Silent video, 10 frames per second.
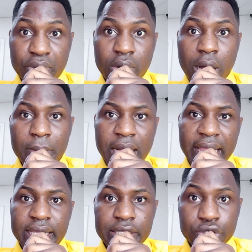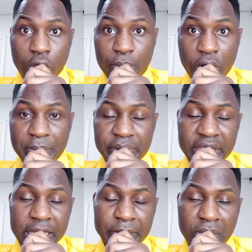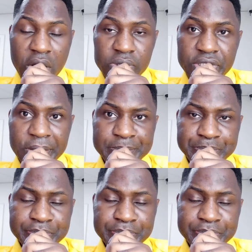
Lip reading: program like a top-up in Malta.